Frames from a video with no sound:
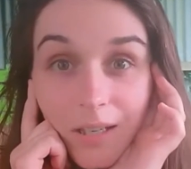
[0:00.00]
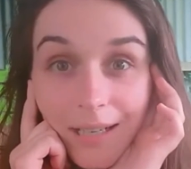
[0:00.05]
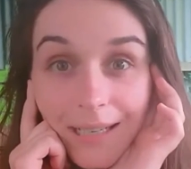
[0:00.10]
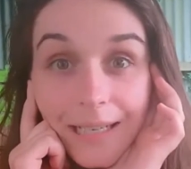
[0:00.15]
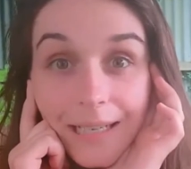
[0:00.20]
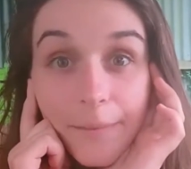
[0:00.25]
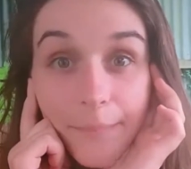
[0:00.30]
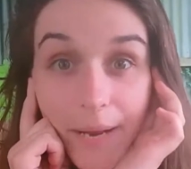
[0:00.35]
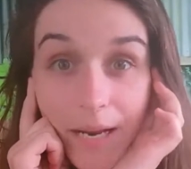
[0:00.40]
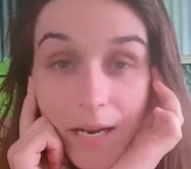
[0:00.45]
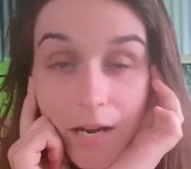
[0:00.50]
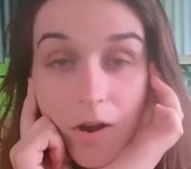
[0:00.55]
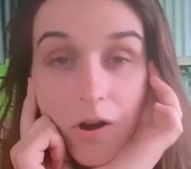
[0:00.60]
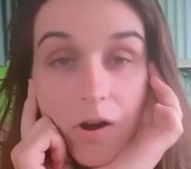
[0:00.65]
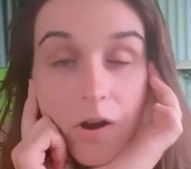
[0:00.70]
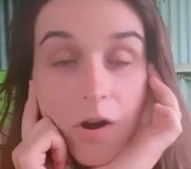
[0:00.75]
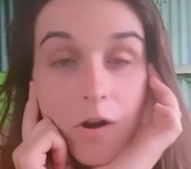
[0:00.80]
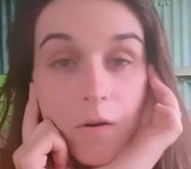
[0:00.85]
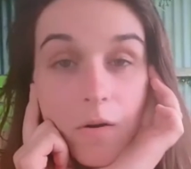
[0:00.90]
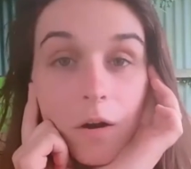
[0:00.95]
let me
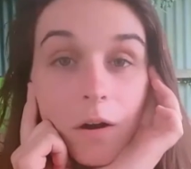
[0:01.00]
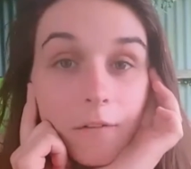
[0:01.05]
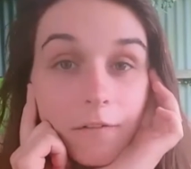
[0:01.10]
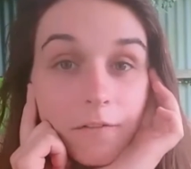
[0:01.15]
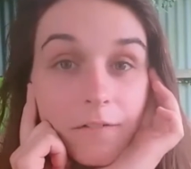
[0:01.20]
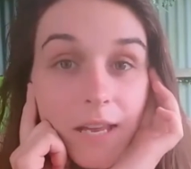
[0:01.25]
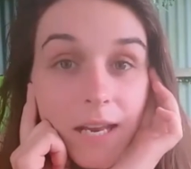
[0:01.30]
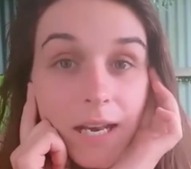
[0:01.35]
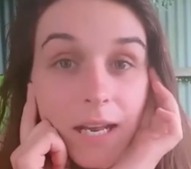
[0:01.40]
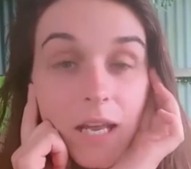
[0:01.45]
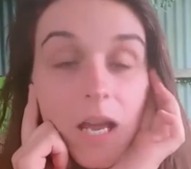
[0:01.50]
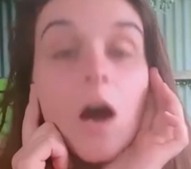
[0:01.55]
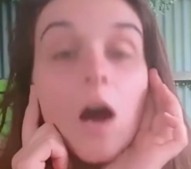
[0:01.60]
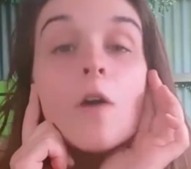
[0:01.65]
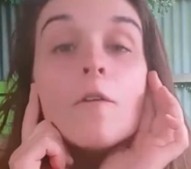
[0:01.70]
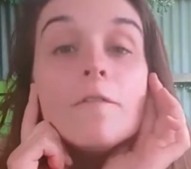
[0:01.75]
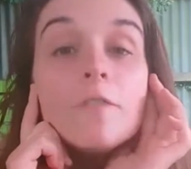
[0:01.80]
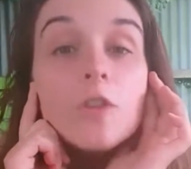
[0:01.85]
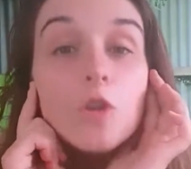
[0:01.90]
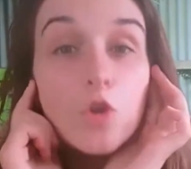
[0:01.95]
know of any of
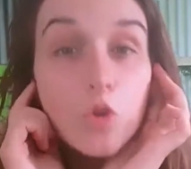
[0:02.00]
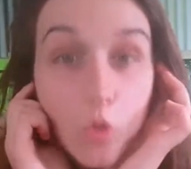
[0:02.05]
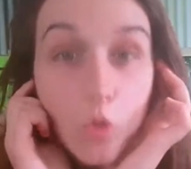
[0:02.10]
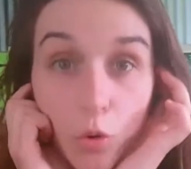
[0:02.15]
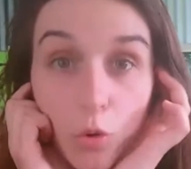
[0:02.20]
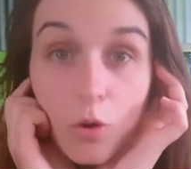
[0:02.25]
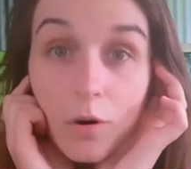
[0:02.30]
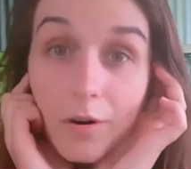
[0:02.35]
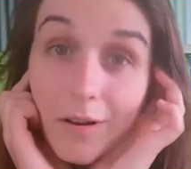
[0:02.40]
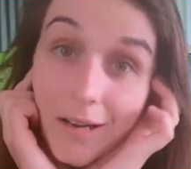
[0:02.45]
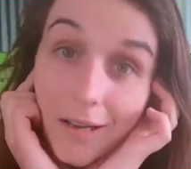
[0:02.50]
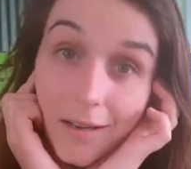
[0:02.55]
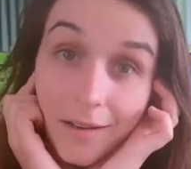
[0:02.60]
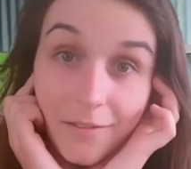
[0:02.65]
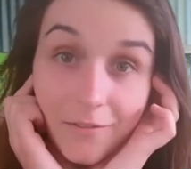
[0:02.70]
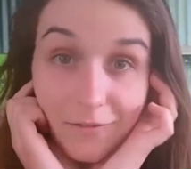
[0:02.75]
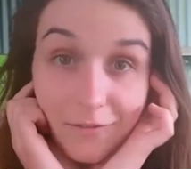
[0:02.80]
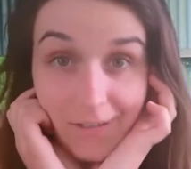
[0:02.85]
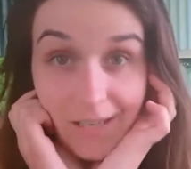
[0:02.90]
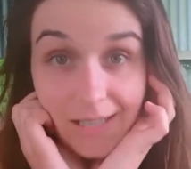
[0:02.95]
your
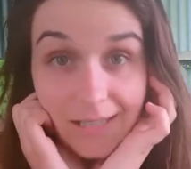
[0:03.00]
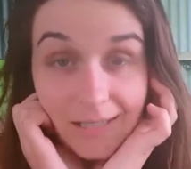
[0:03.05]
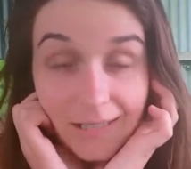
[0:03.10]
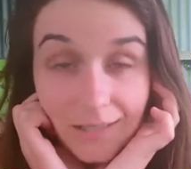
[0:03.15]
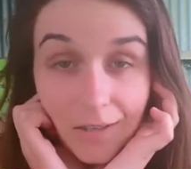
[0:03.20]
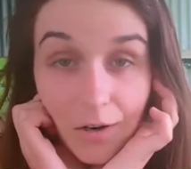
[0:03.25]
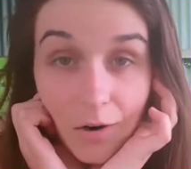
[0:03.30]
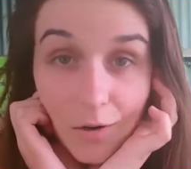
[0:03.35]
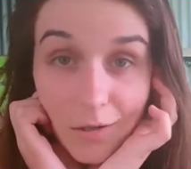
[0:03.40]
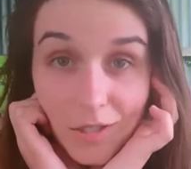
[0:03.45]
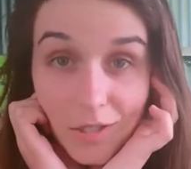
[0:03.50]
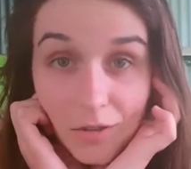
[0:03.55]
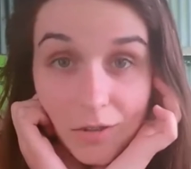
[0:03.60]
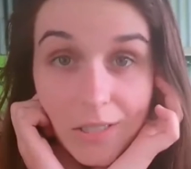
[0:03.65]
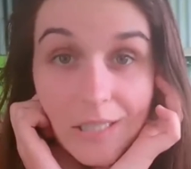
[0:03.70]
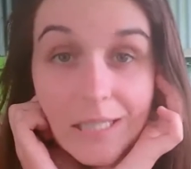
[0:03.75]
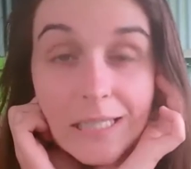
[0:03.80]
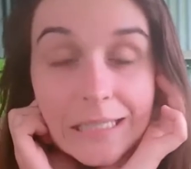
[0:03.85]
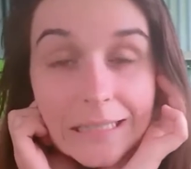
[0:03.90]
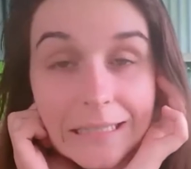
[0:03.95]
flatting horror
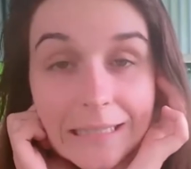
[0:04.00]
stories.